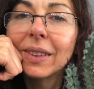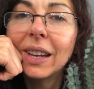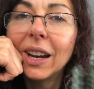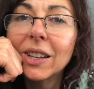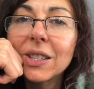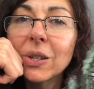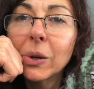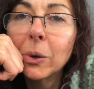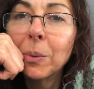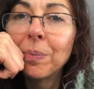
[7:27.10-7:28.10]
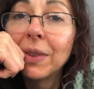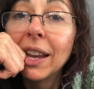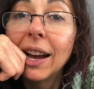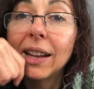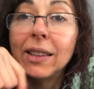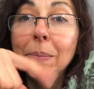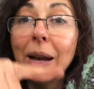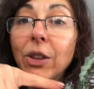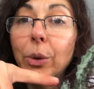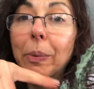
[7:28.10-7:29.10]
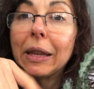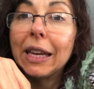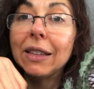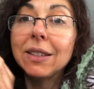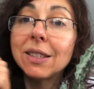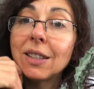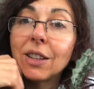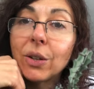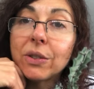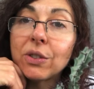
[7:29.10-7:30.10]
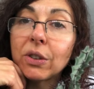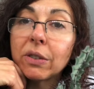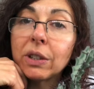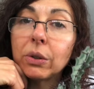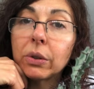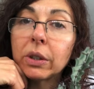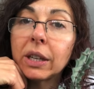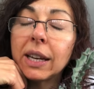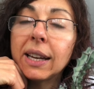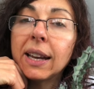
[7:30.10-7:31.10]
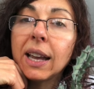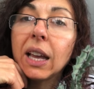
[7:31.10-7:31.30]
Yeah, so the mother plant is in the conservatory